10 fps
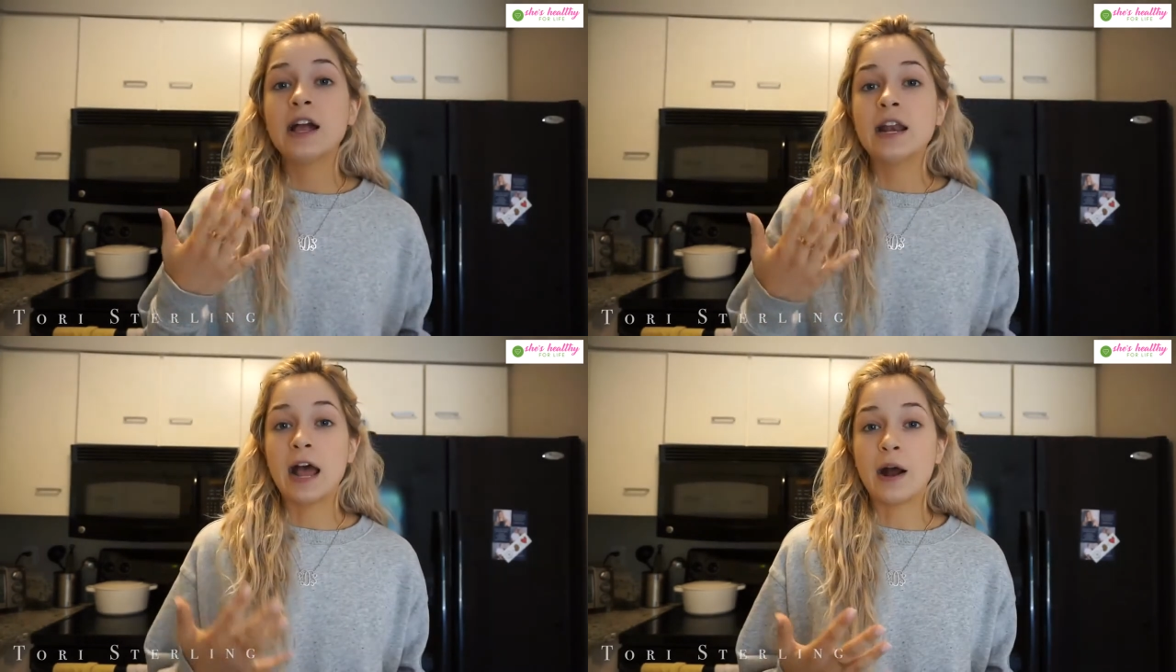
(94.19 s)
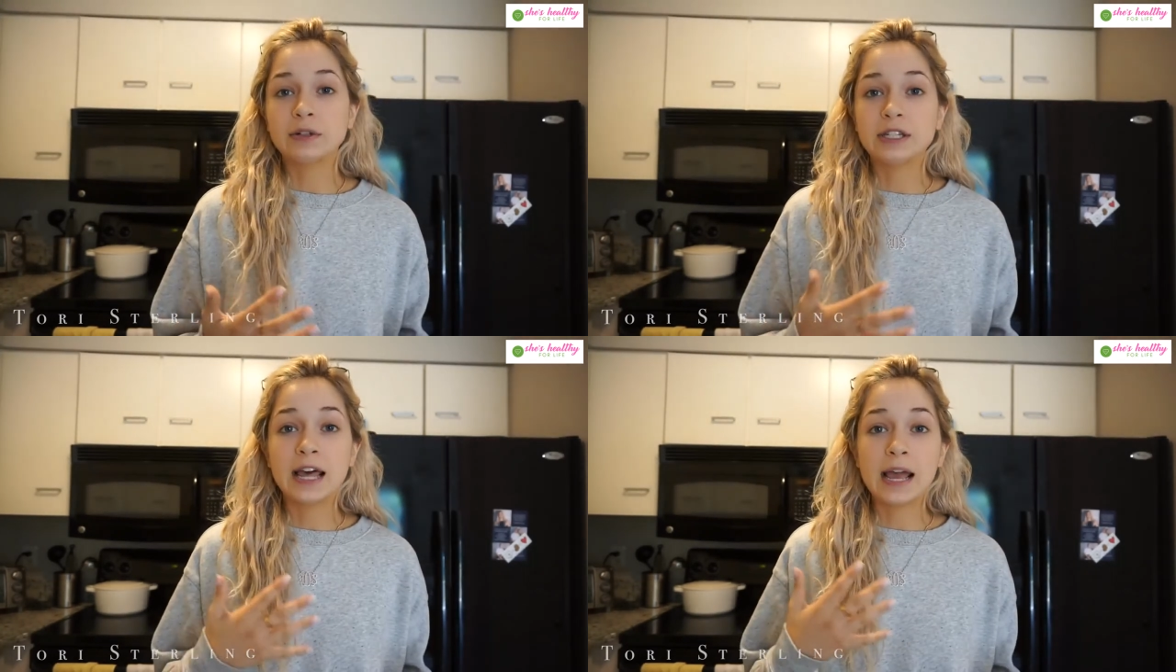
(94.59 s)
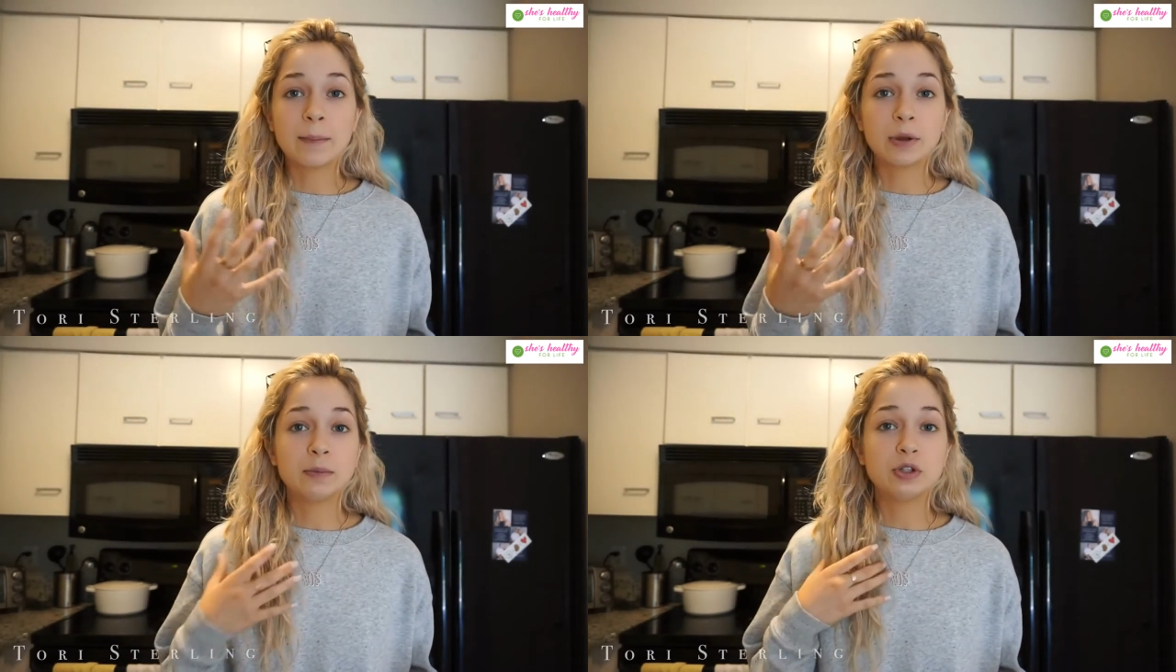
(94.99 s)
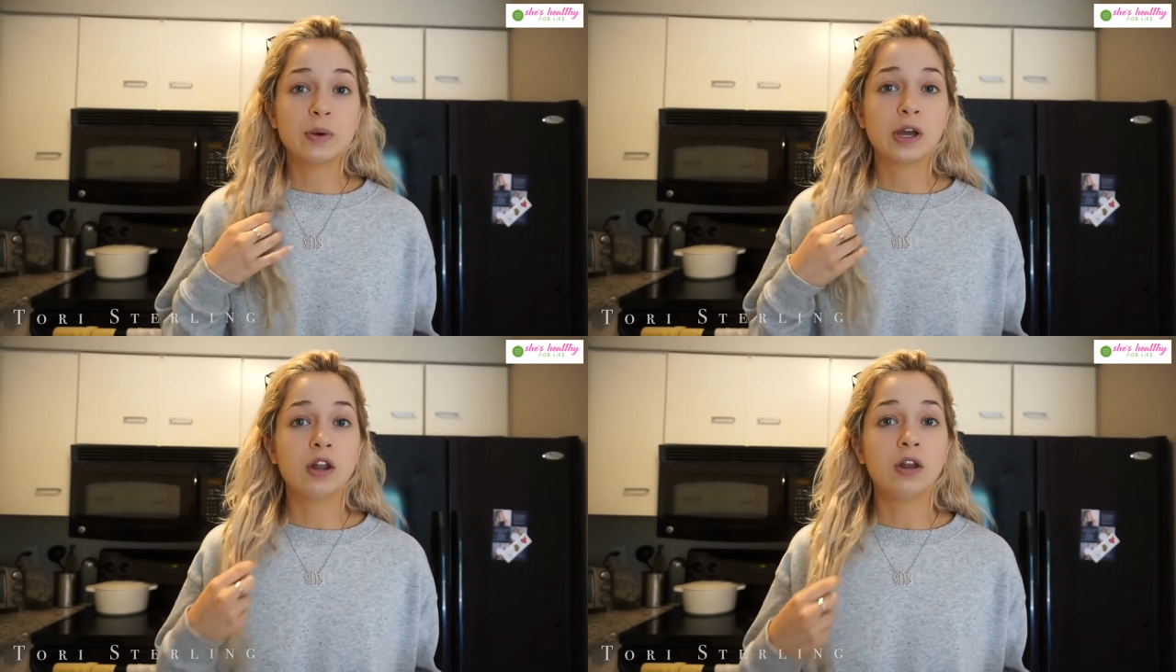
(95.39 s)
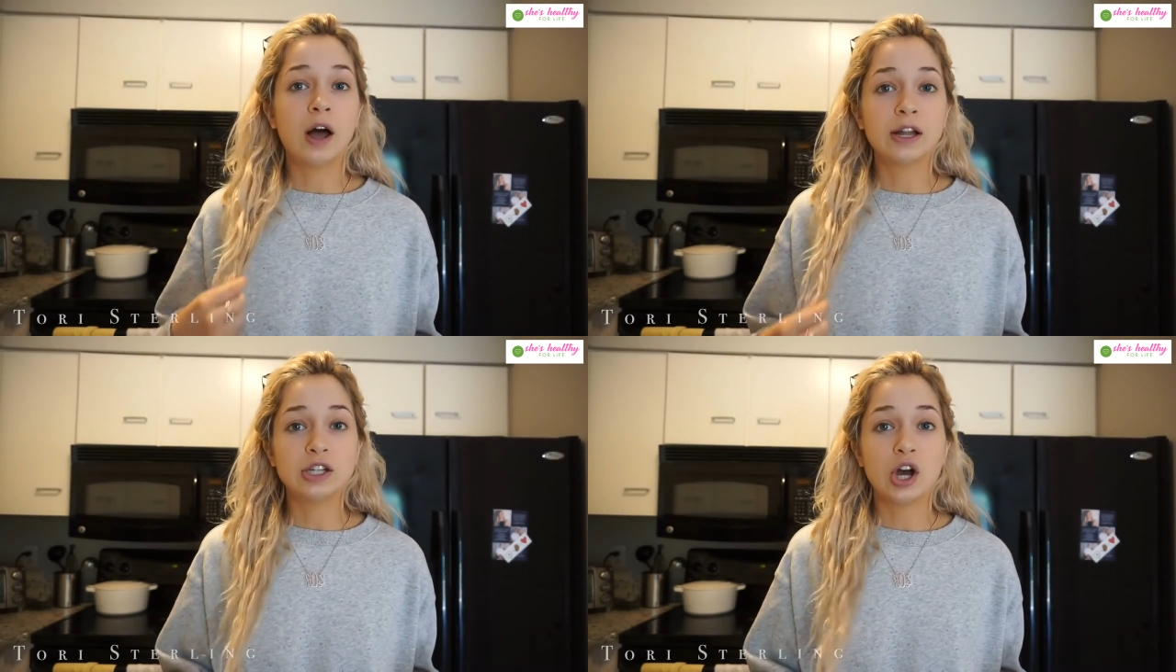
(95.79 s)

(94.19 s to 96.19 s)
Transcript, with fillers: Now today I'm gonna be doing a lot